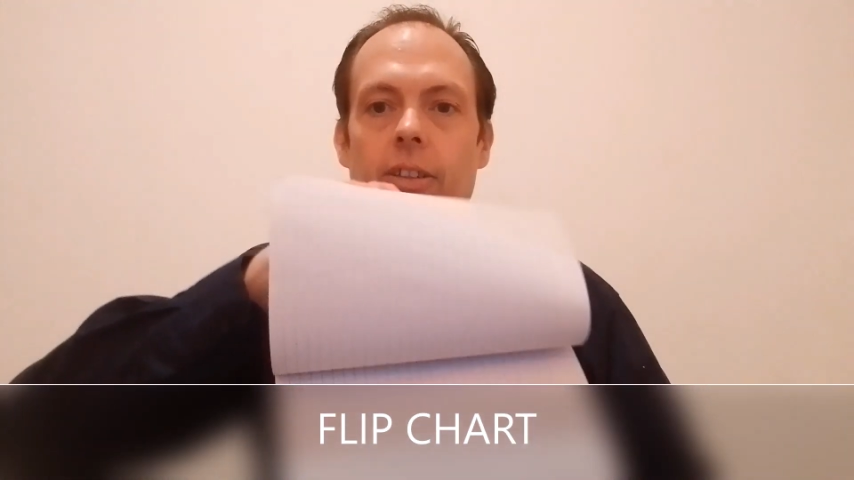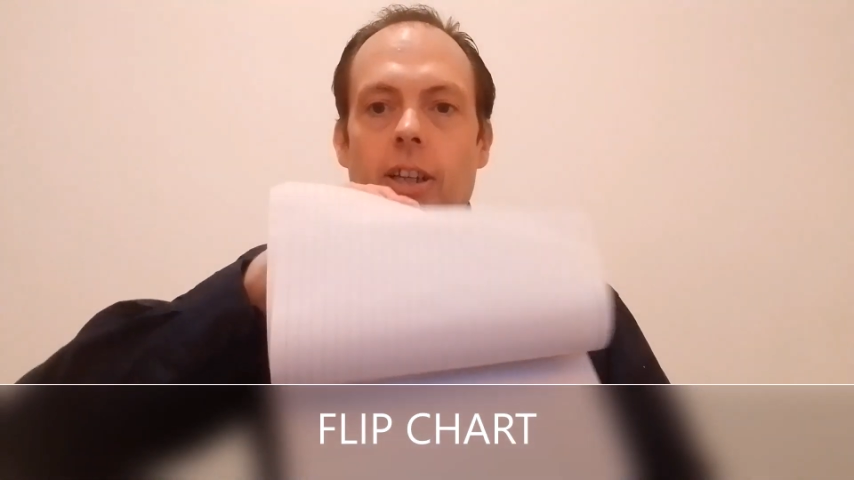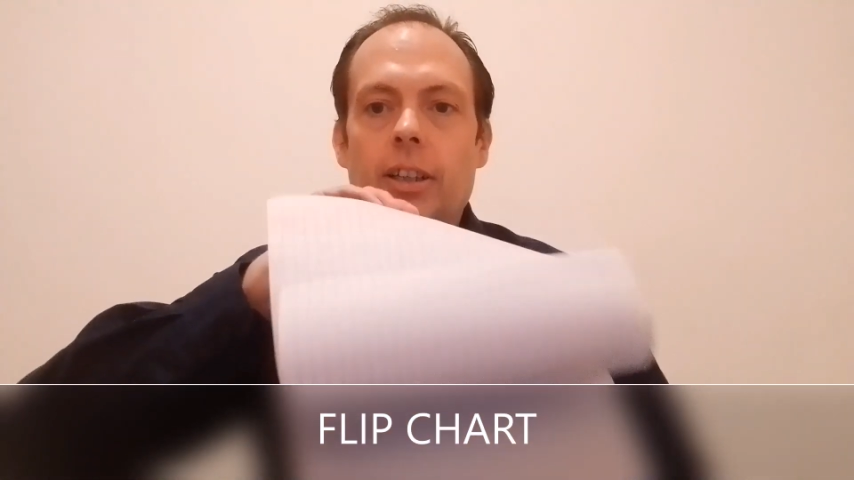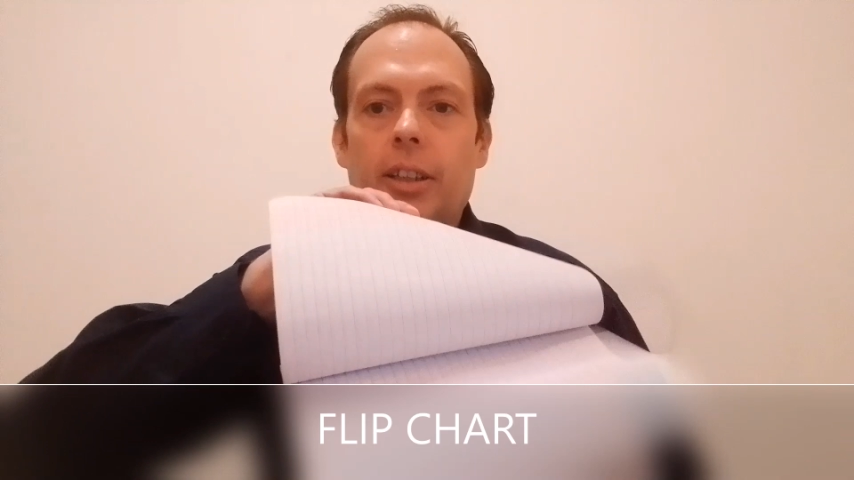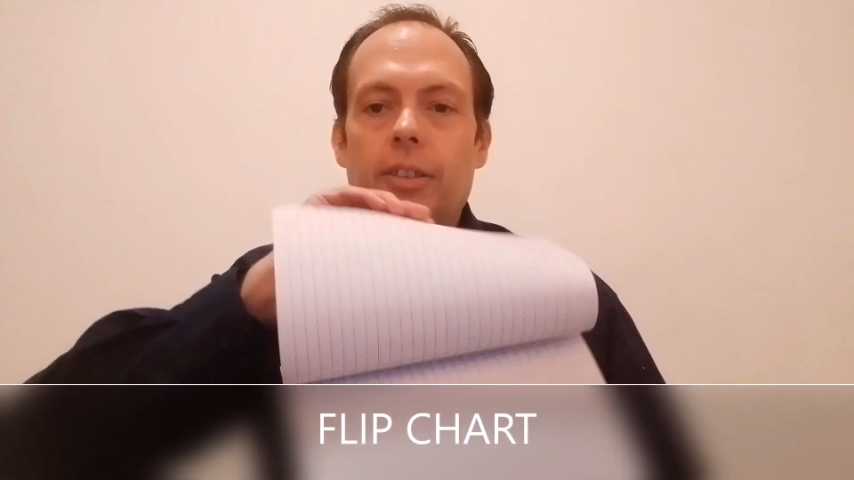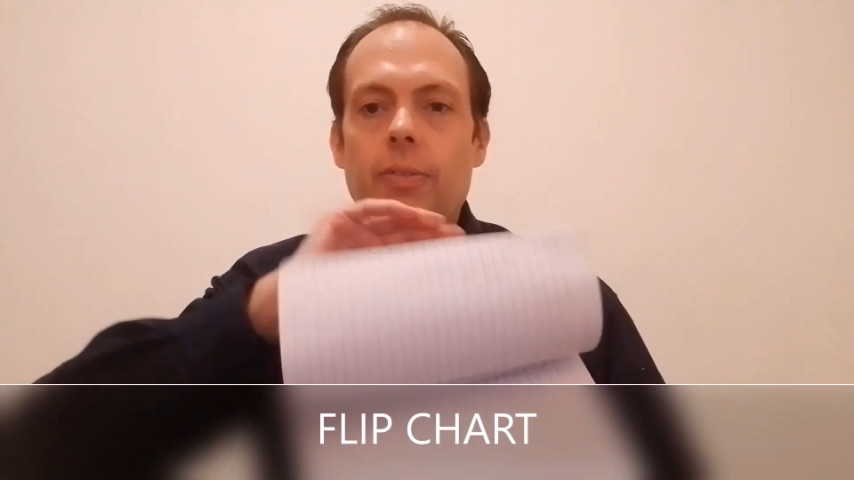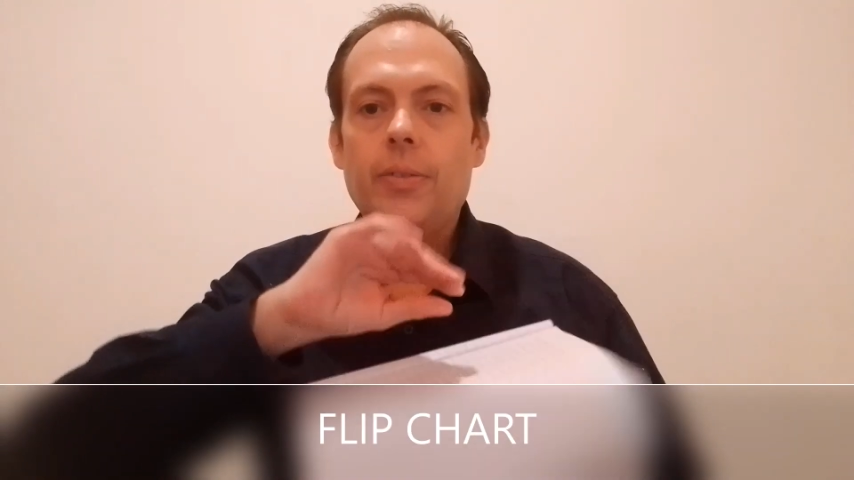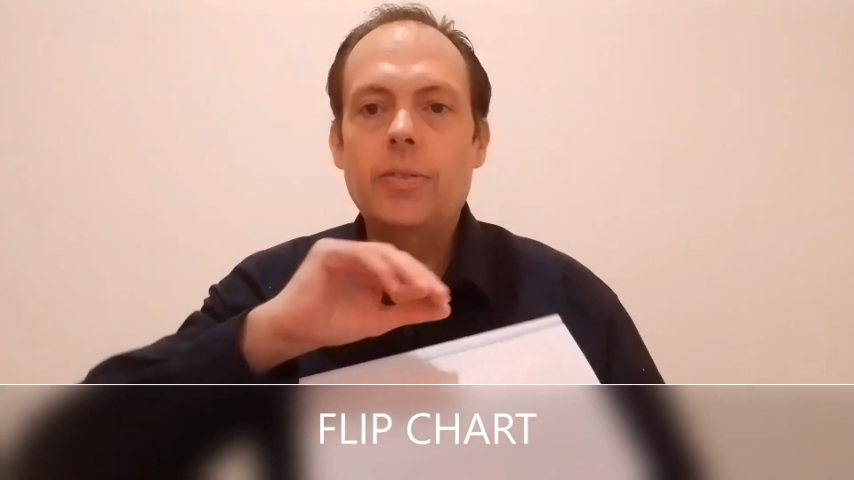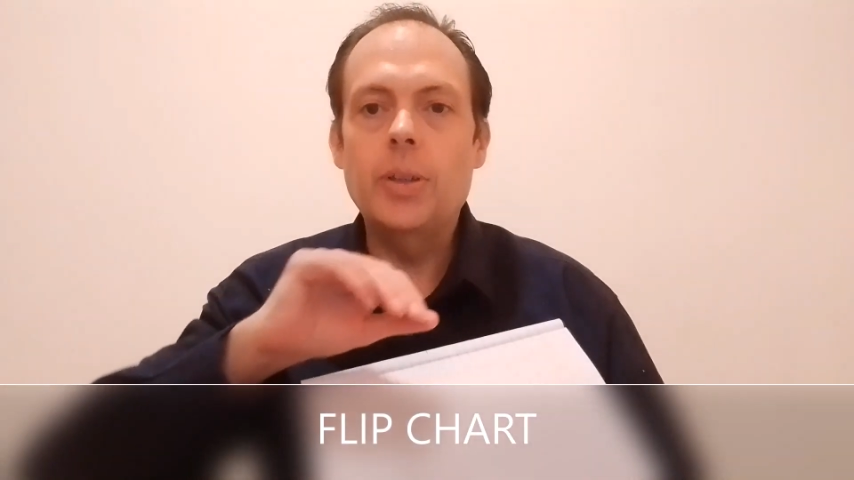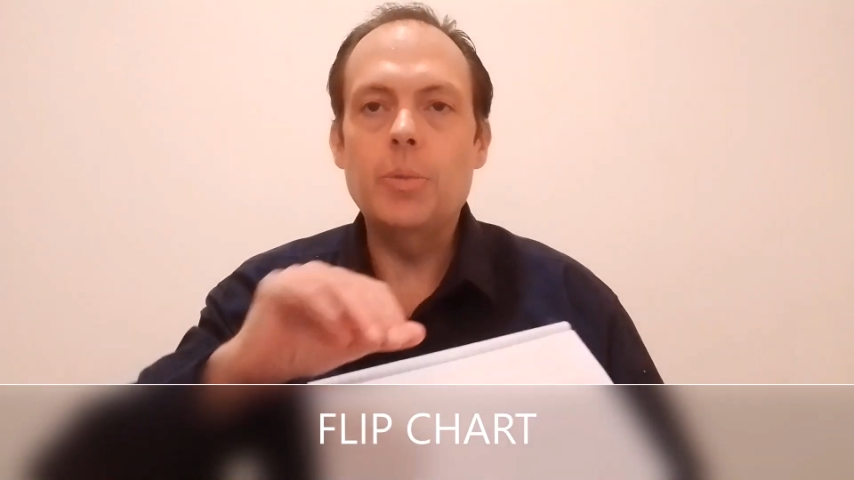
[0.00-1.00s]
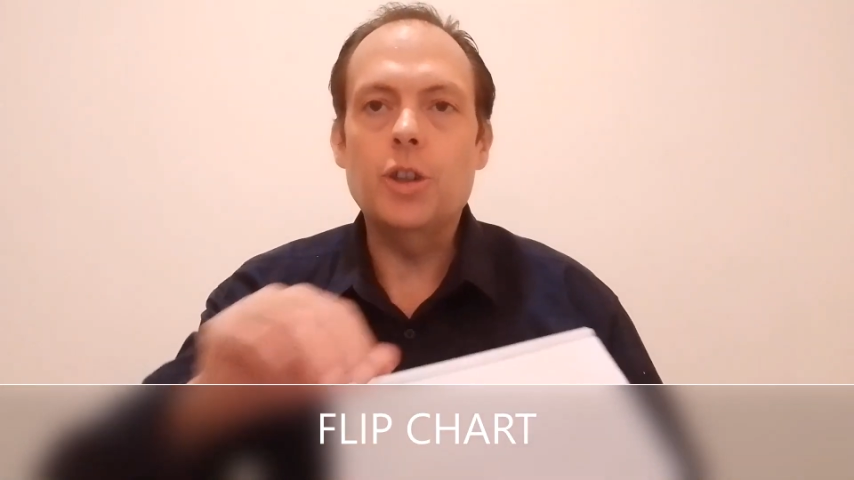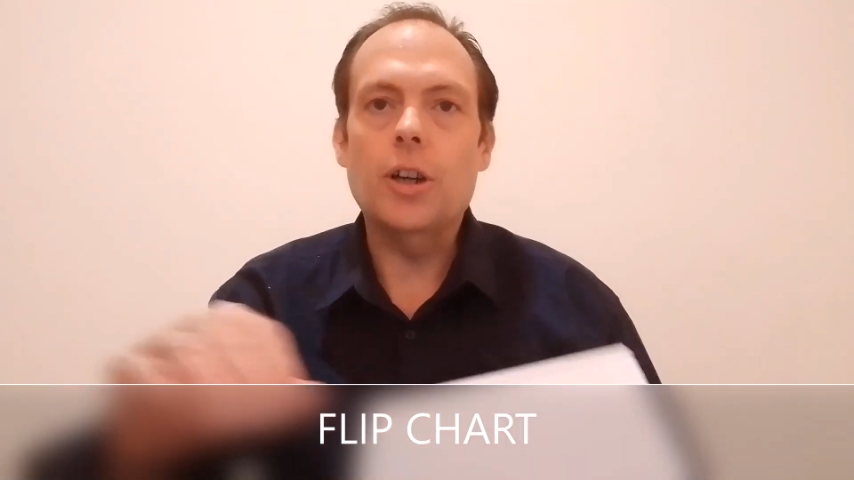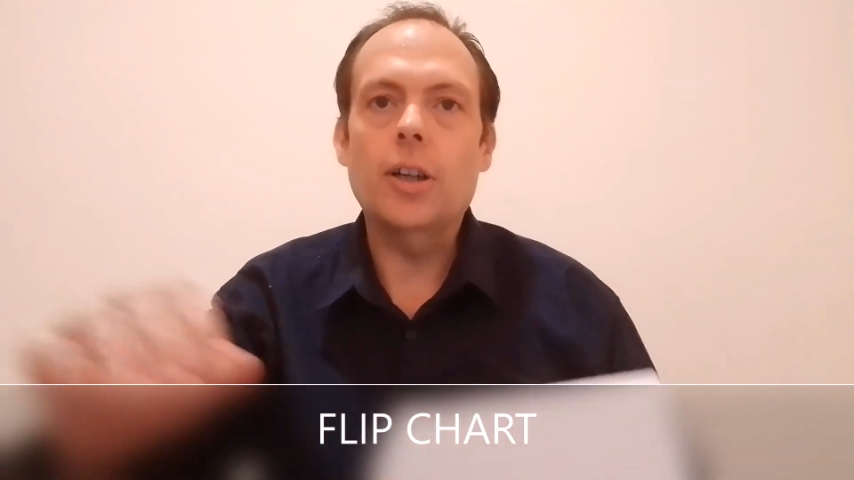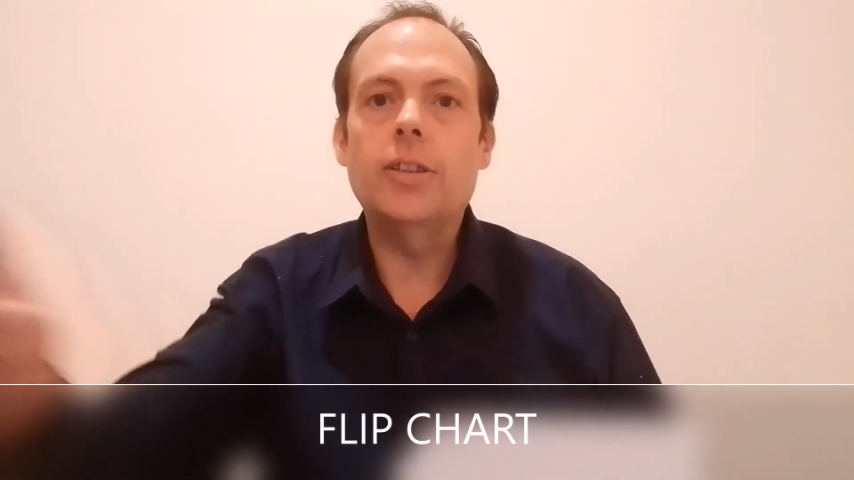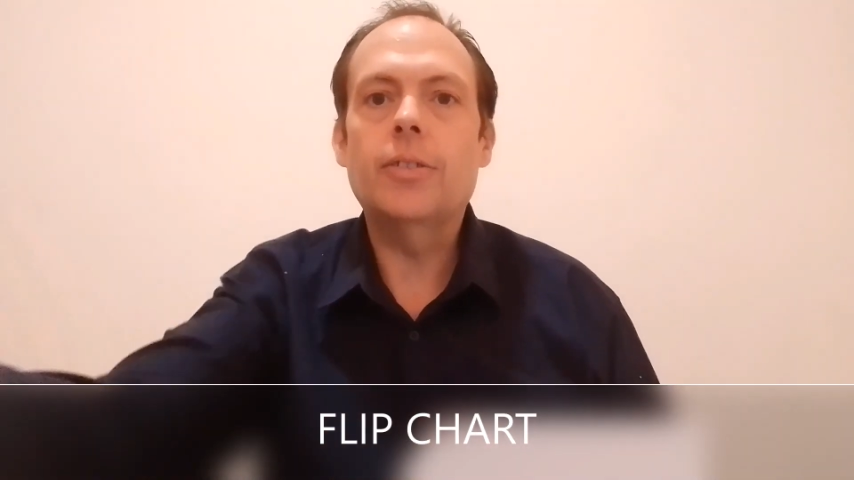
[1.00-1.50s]
all right, flip
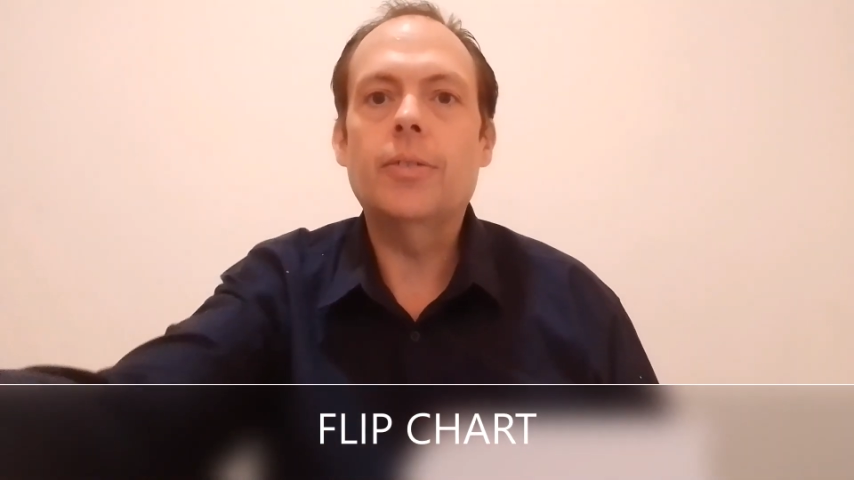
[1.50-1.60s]
chart.